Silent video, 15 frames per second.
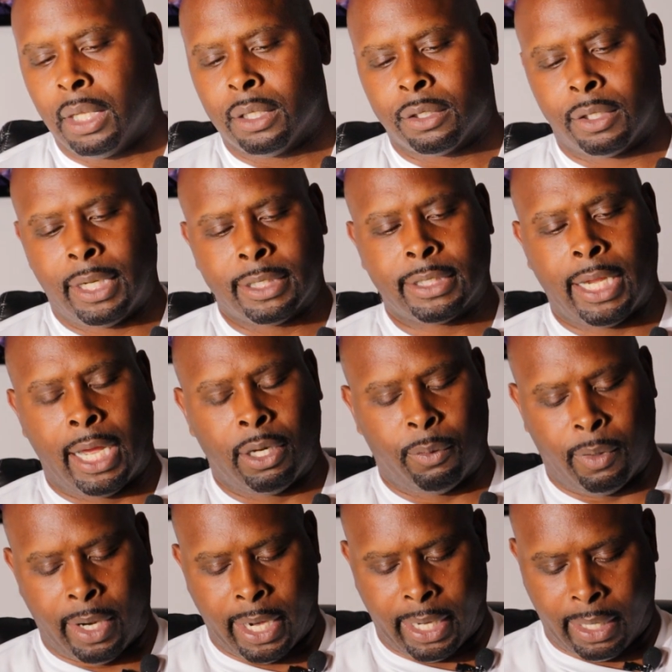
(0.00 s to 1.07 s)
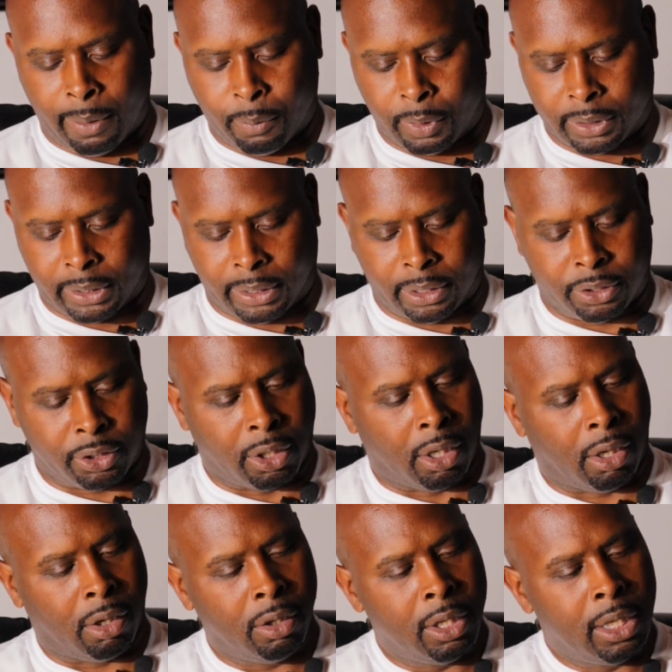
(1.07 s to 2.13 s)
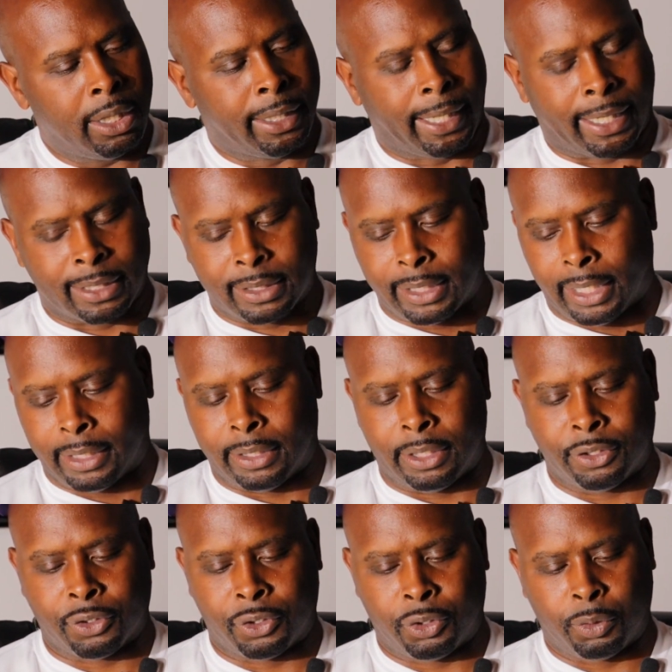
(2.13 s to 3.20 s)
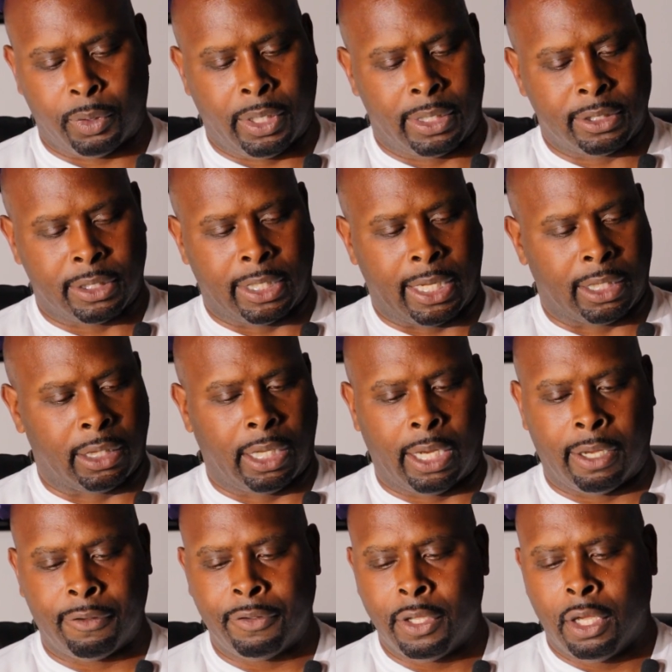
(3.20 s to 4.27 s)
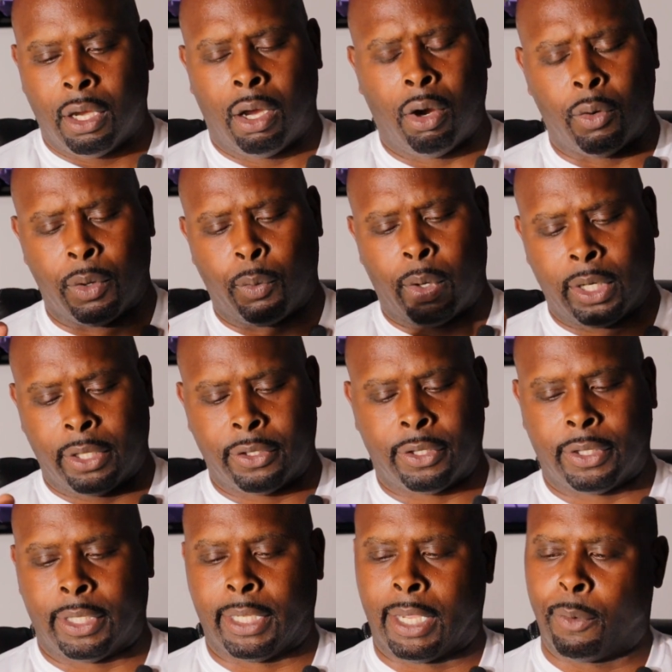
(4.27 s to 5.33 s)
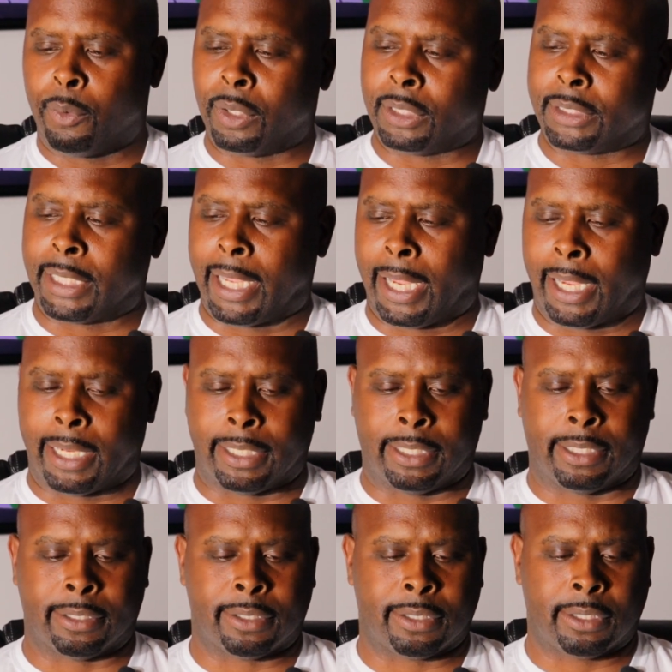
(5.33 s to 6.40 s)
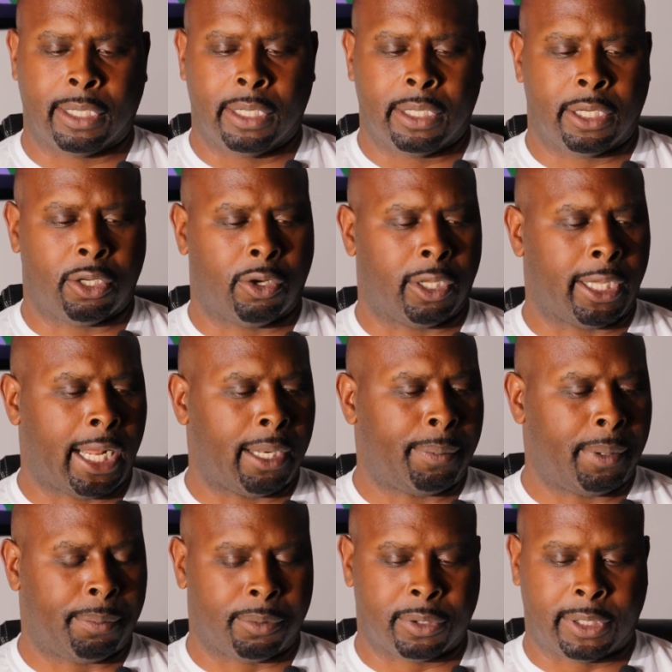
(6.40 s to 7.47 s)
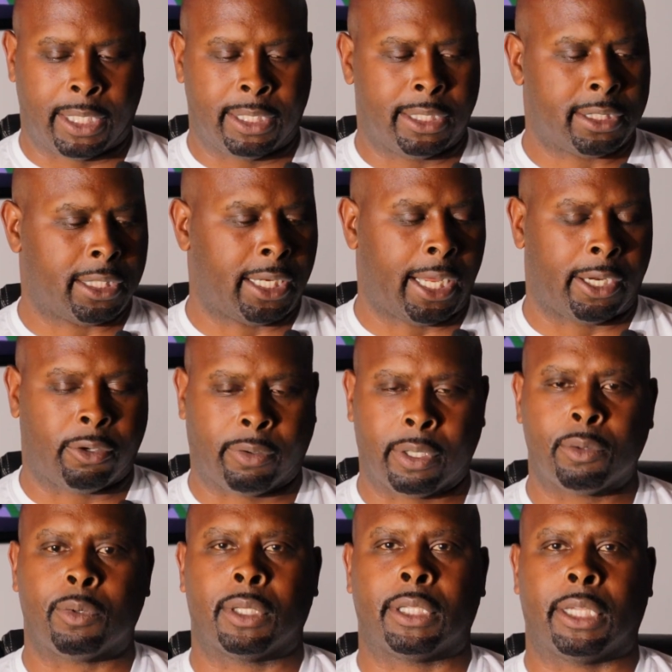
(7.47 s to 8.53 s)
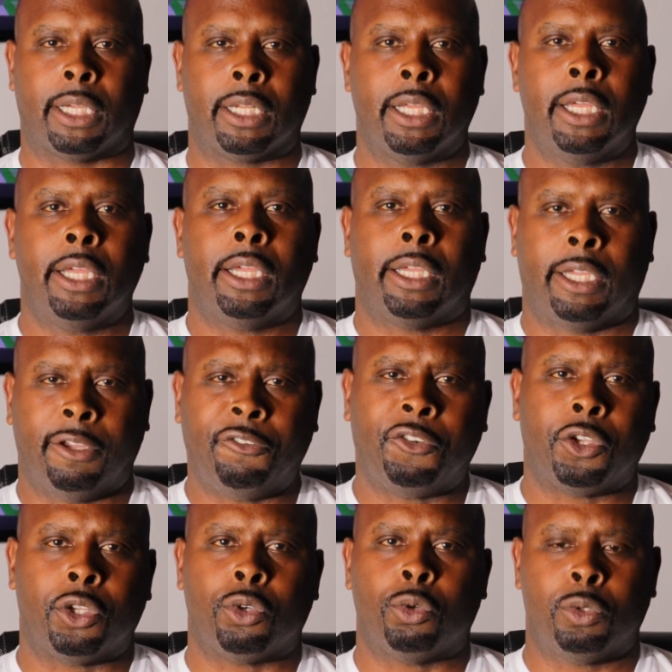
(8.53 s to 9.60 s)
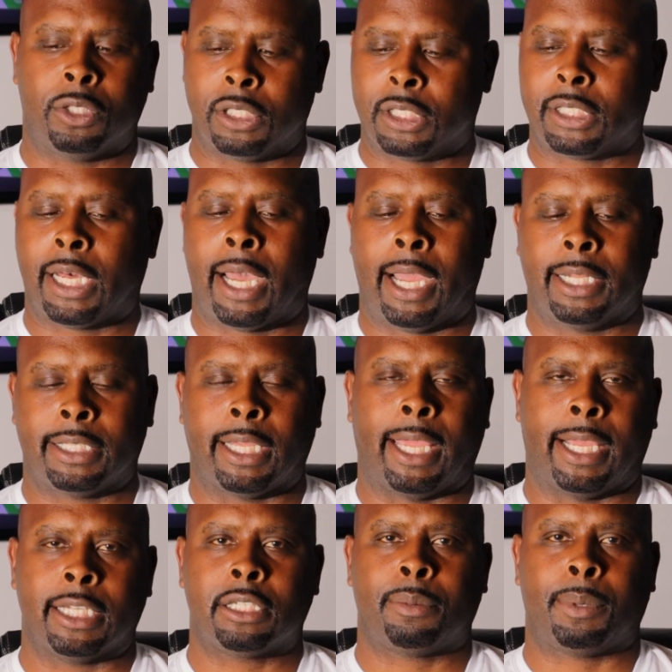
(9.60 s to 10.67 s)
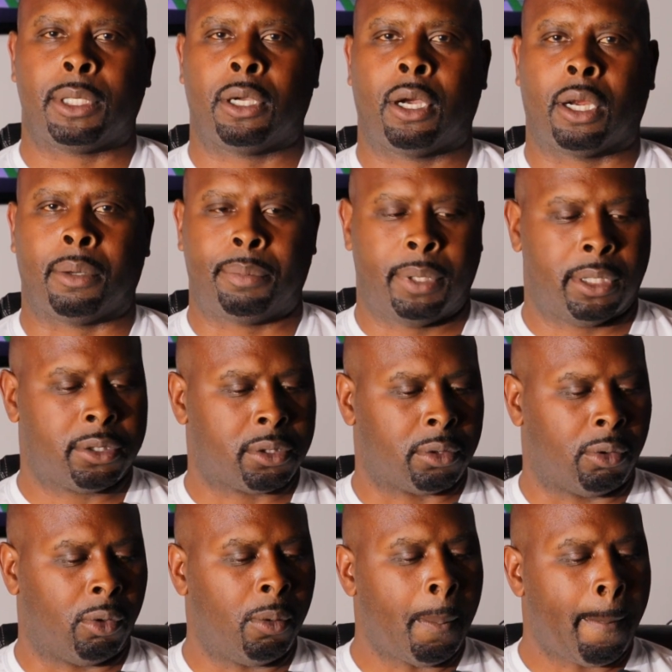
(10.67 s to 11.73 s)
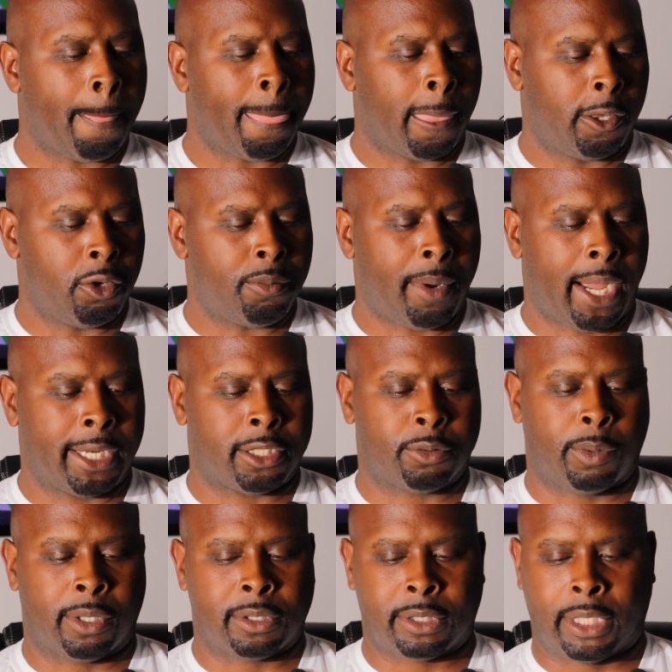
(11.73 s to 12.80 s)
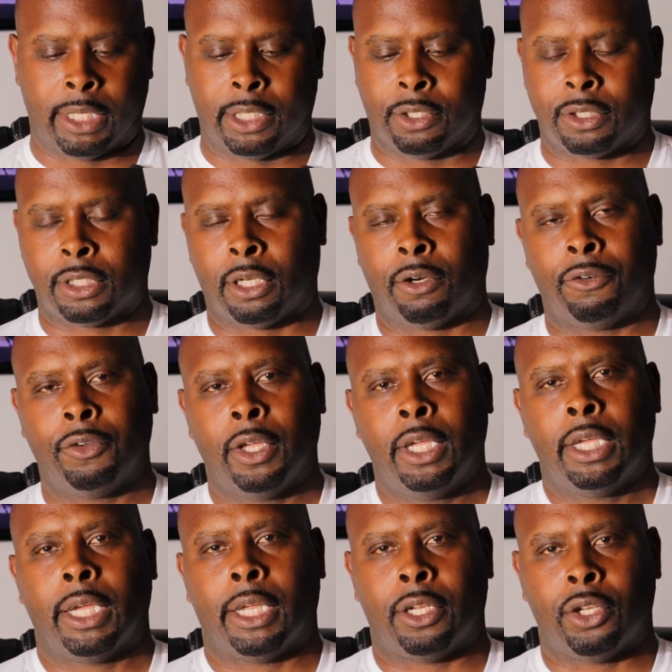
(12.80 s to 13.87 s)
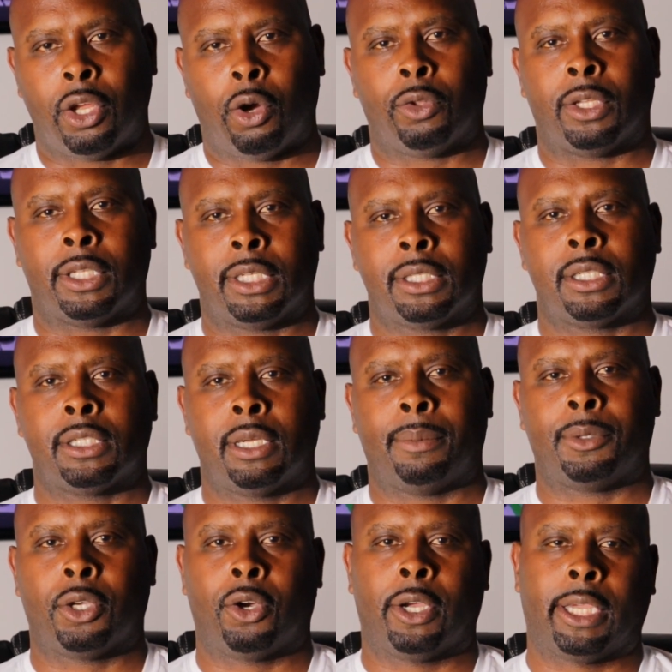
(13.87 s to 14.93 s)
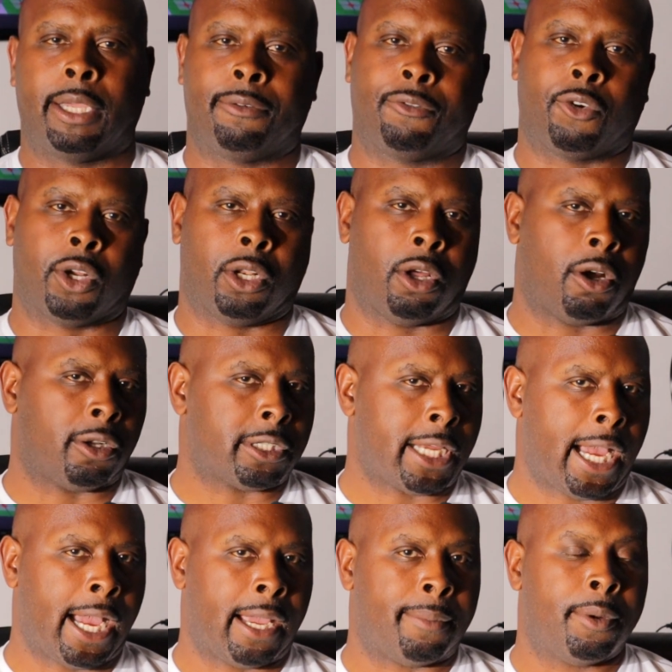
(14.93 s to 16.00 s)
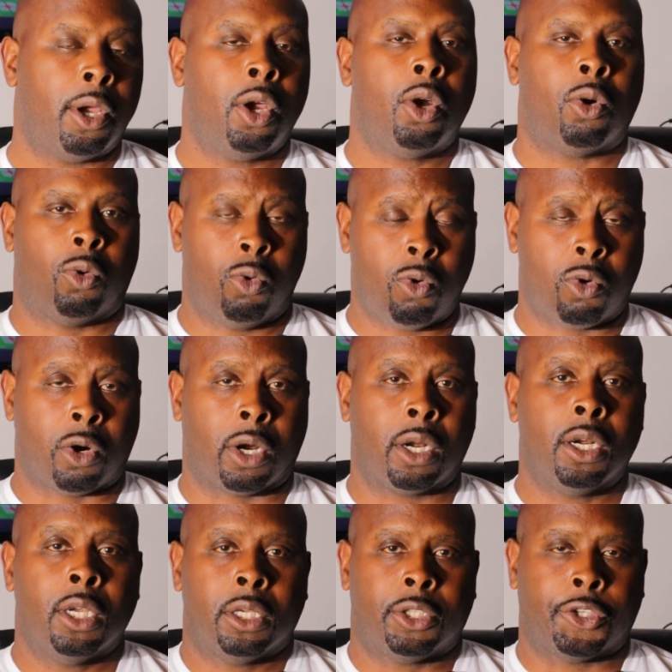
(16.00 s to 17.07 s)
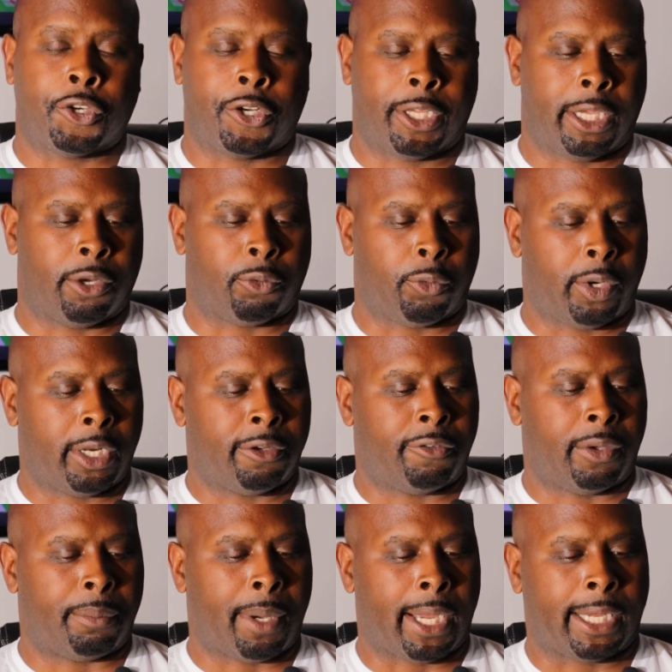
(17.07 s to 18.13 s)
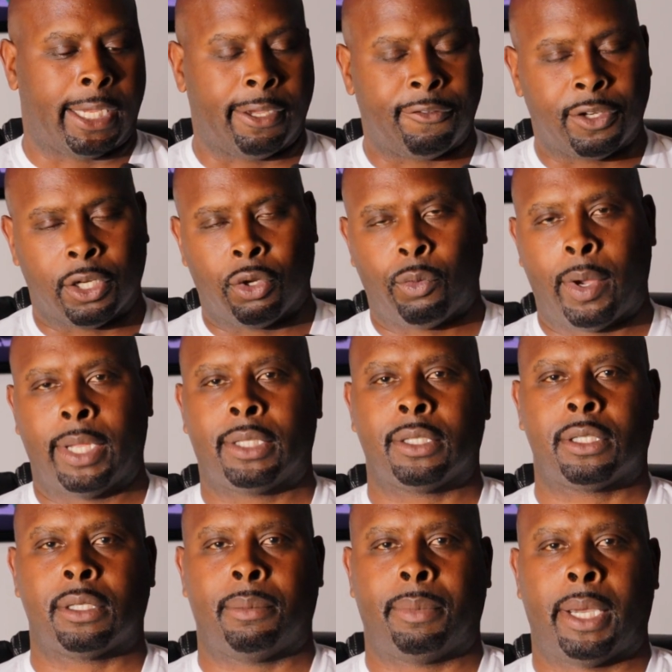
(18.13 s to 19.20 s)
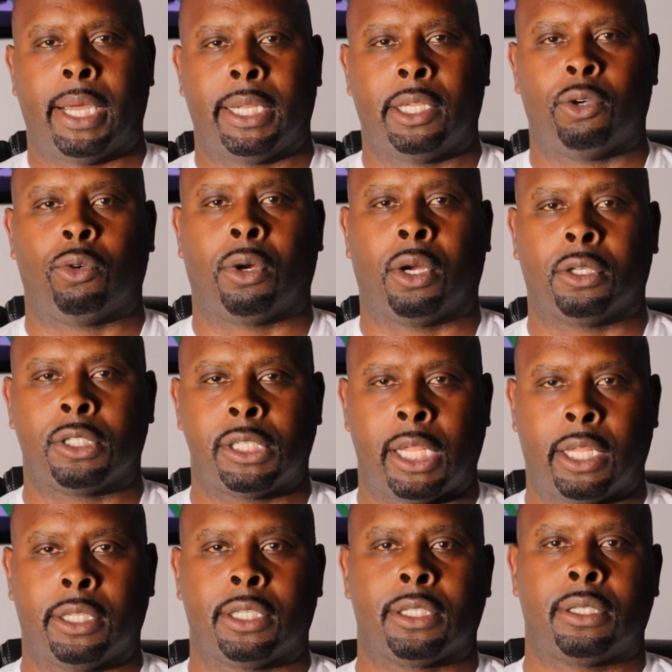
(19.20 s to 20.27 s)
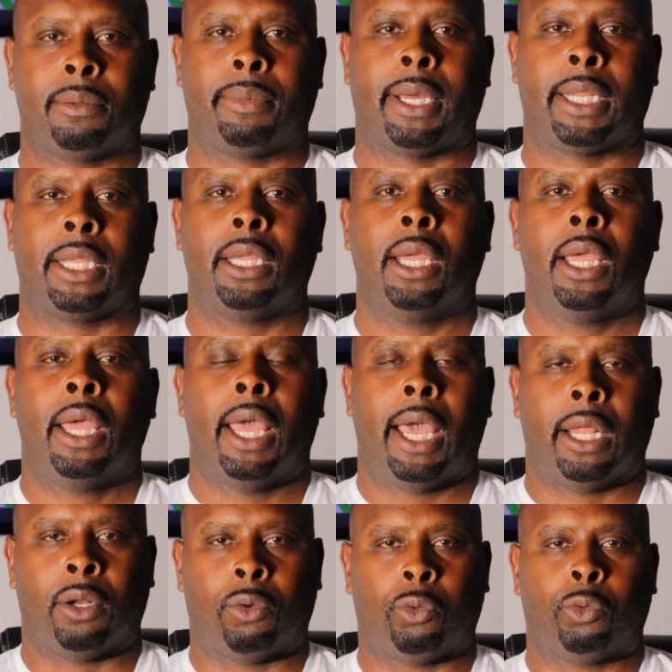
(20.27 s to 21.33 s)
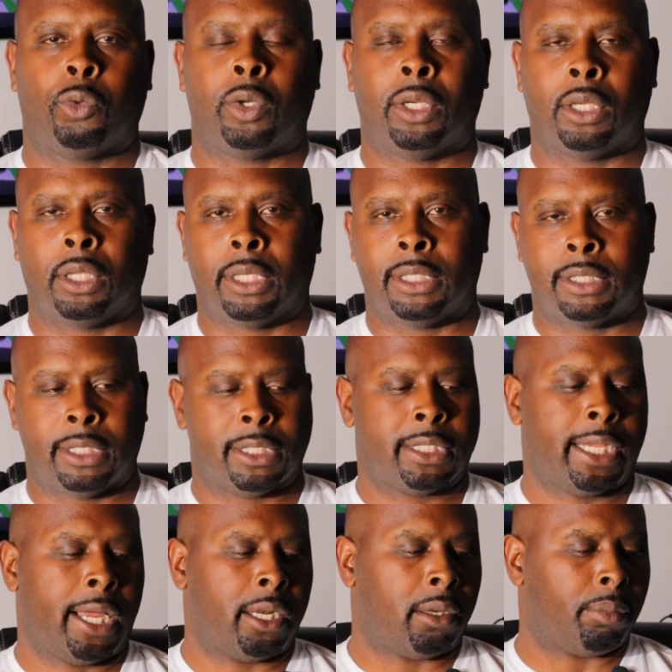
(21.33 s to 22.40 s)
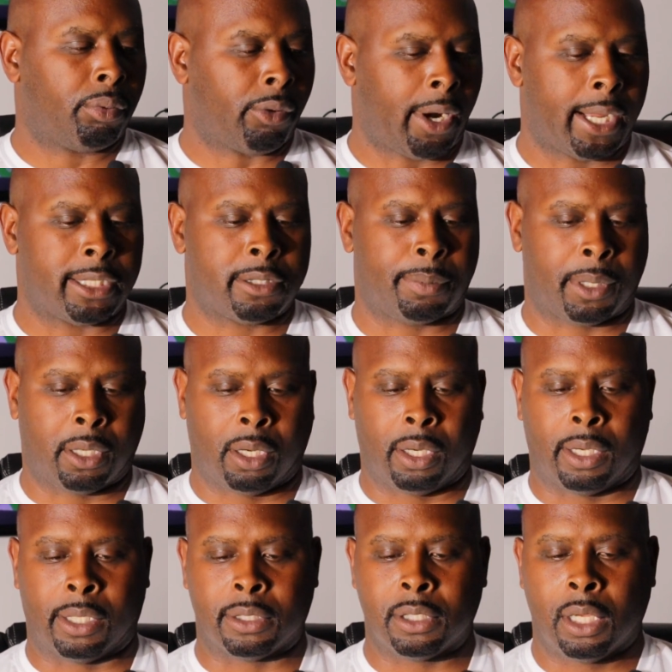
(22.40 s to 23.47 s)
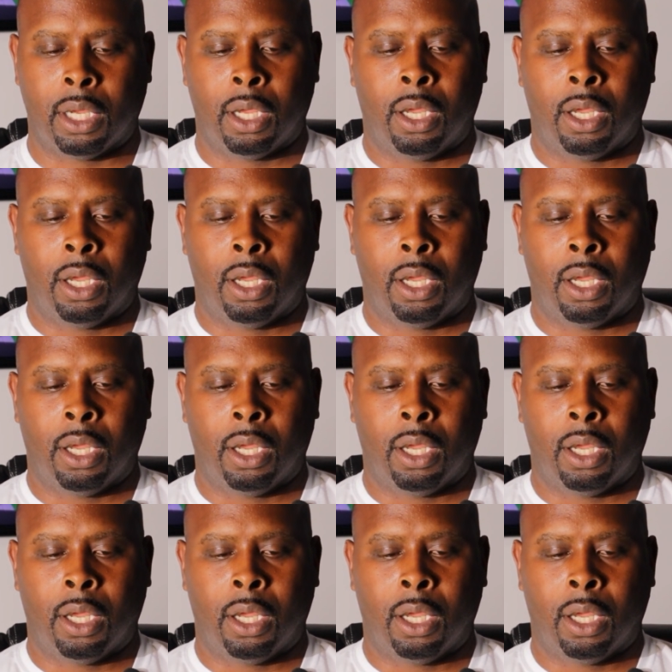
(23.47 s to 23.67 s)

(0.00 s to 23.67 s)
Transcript: So that's kind of where I am with these, y'all. Like I said, these are two guns that I love. Oh, and one other thing I wanted to add is, you know, a lot of people say this, and I agree with it. If you decide to SBR a pistol, you might as well say to yourself and know that this is something you're going to keep for a long time, or you're going to get rid of it by giving it away to somebody or selling to somebody at a really discounted price, because